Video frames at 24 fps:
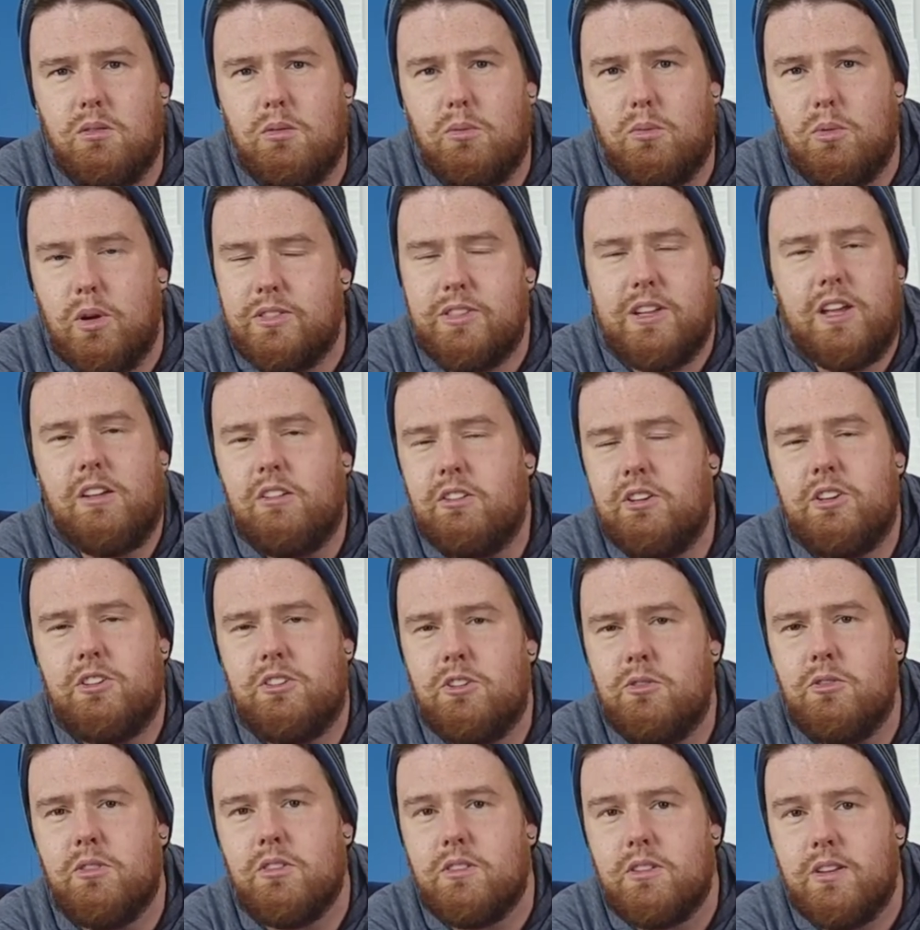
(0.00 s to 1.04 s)
what the hell are you
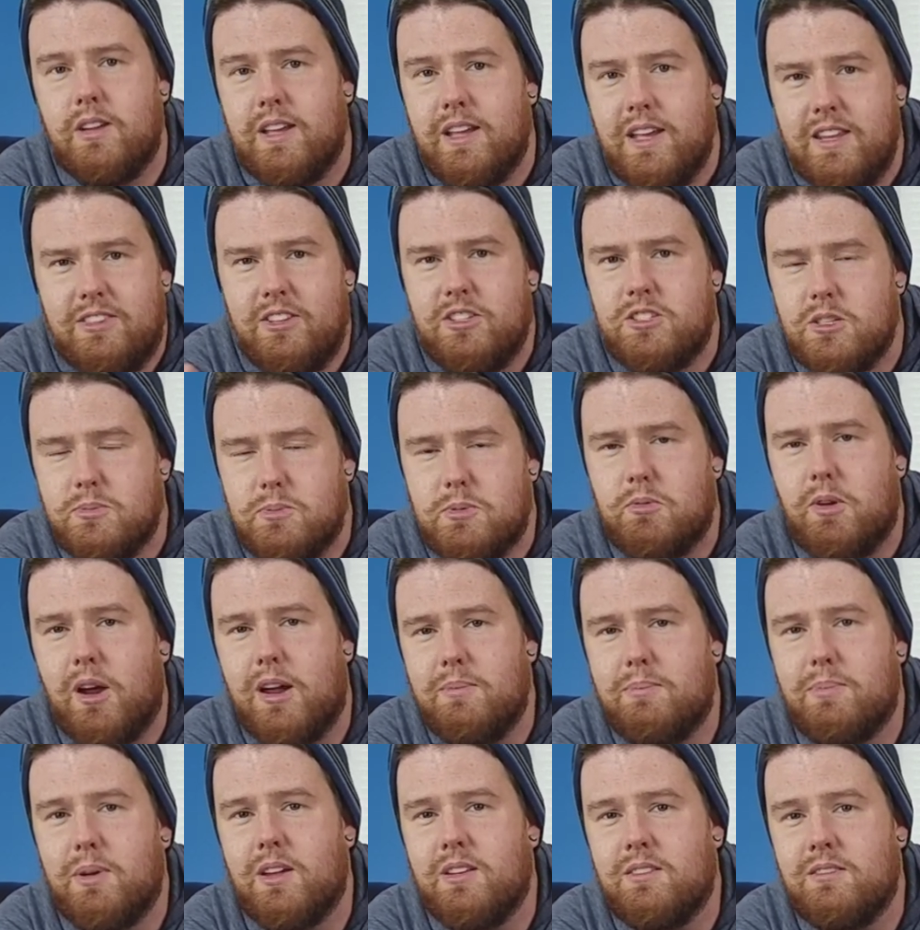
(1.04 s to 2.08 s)
doing? Hit the
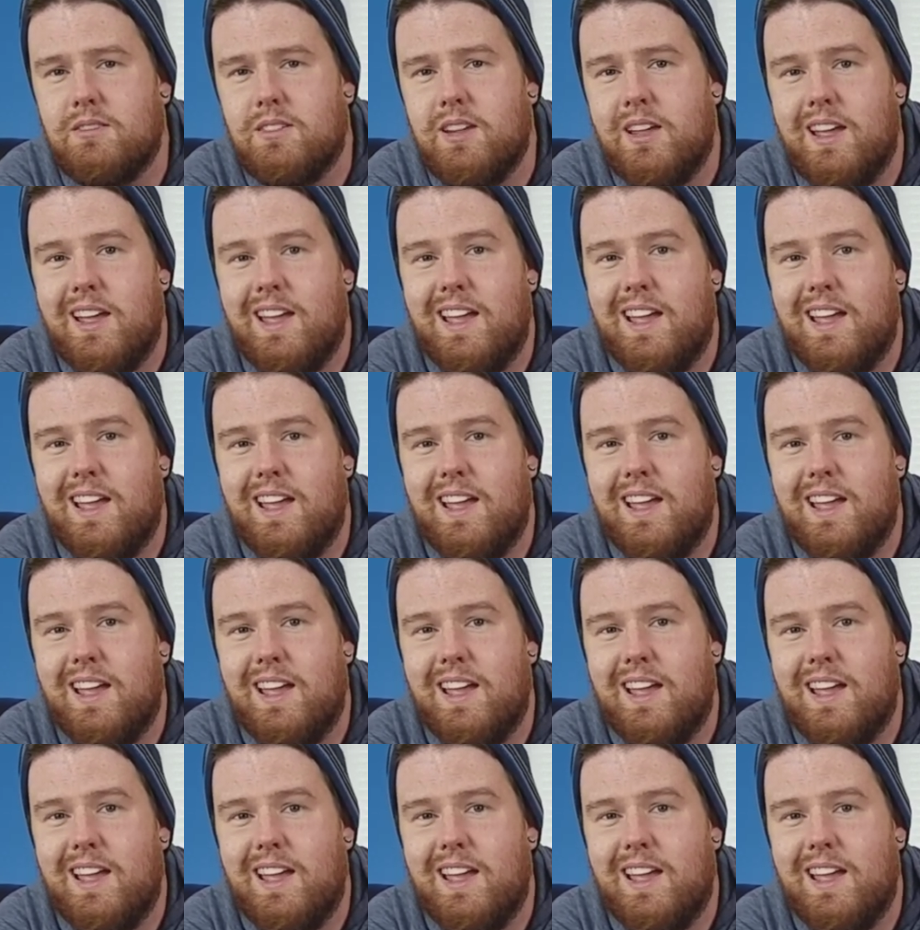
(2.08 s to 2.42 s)
subscribe button,